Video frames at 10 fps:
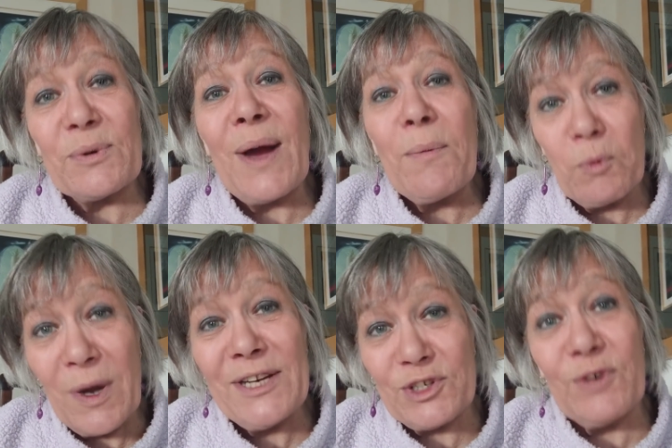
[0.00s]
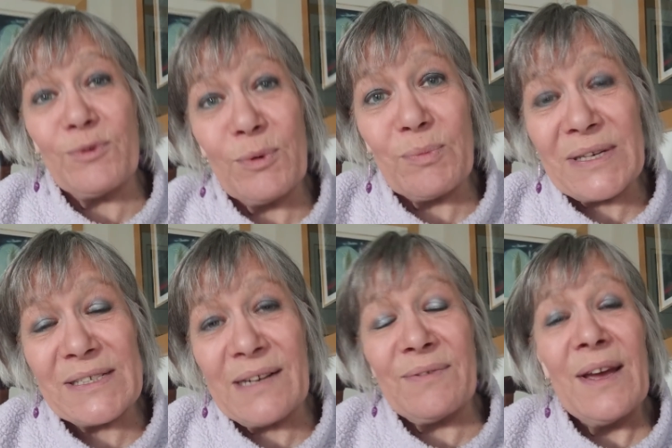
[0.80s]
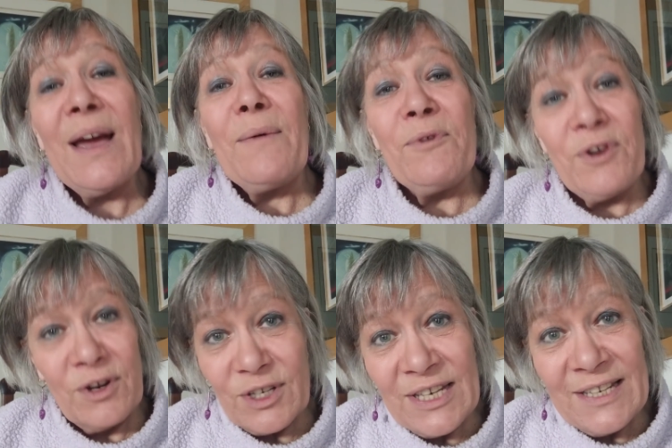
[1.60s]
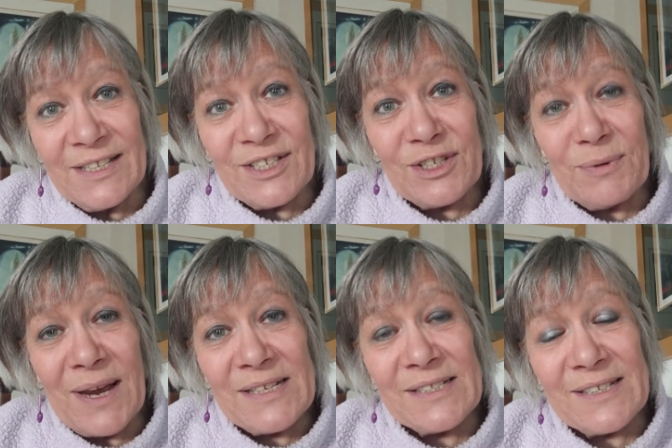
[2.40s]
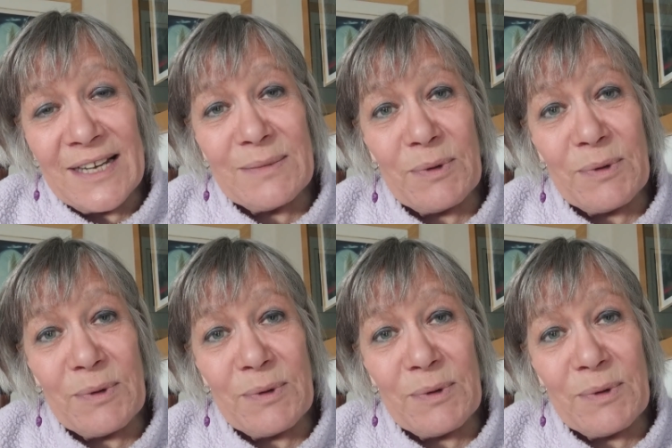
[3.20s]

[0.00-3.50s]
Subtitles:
so I'm quite chuffed with myself, not needing to do exercise